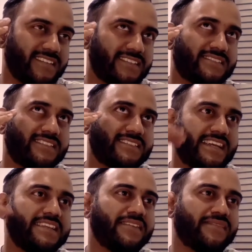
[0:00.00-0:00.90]
this
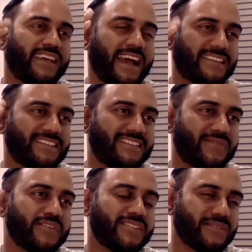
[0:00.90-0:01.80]
idea of, like, asking this
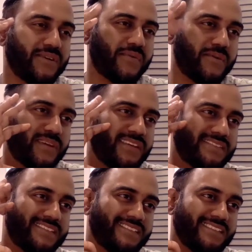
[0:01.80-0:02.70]
question is a great one, because
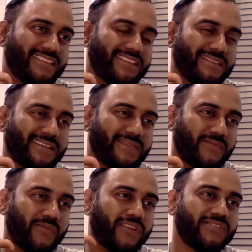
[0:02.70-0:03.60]
it's like,
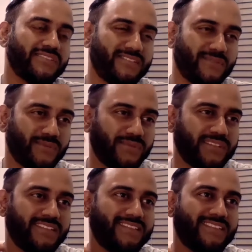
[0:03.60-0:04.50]
where do you see tools
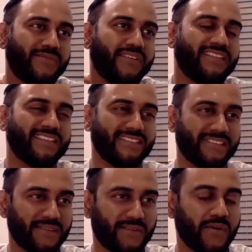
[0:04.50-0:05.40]
and where do you think
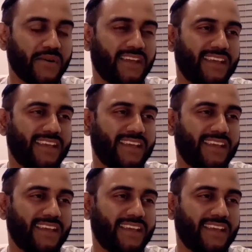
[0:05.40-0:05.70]
things are going?